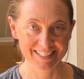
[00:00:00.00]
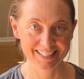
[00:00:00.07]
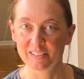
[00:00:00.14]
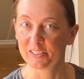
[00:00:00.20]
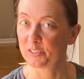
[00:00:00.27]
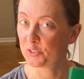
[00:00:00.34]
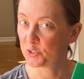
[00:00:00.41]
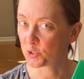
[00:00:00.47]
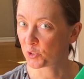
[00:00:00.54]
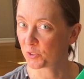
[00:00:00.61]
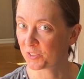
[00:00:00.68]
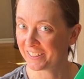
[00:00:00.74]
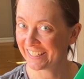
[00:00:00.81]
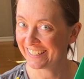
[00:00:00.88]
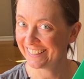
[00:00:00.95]
little
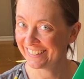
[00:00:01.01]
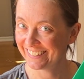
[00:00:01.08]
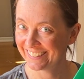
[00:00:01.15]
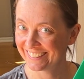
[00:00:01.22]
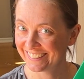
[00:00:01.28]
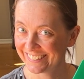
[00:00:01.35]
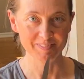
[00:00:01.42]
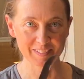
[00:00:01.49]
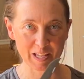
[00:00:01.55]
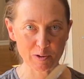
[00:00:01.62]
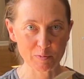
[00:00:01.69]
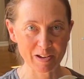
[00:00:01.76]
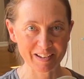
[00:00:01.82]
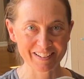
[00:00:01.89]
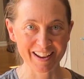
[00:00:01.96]
journaling,
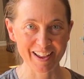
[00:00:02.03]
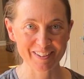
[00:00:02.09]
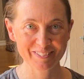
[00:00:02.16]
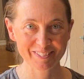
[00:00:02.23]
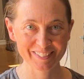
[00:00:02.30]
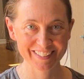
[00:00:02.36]
lightweight knife,